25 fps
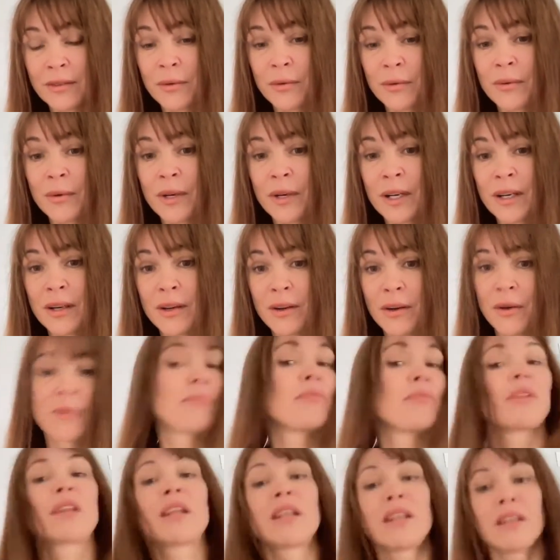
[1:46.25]
or
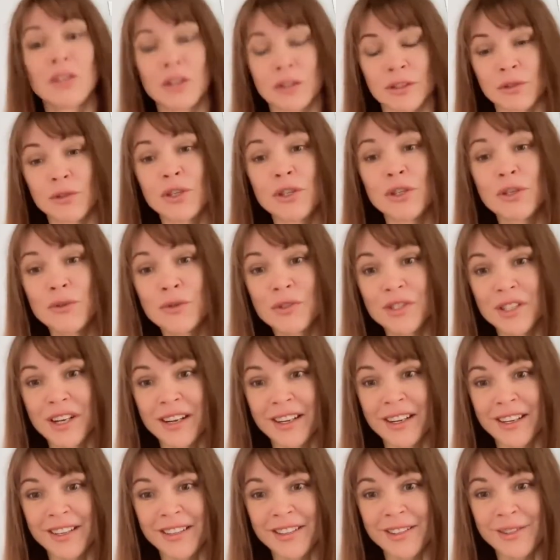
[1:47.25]
to
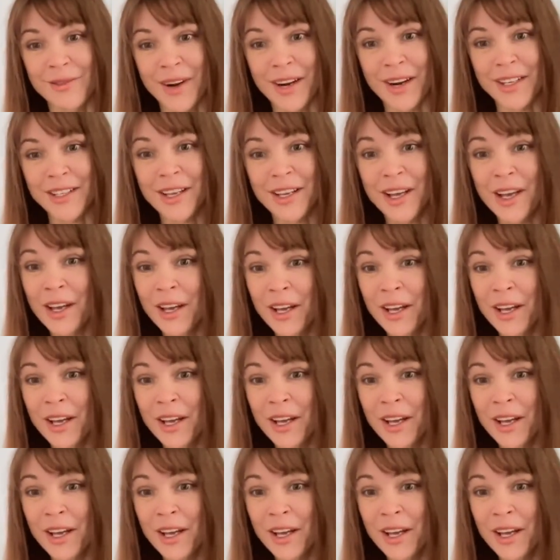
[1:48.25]
euthanize, right,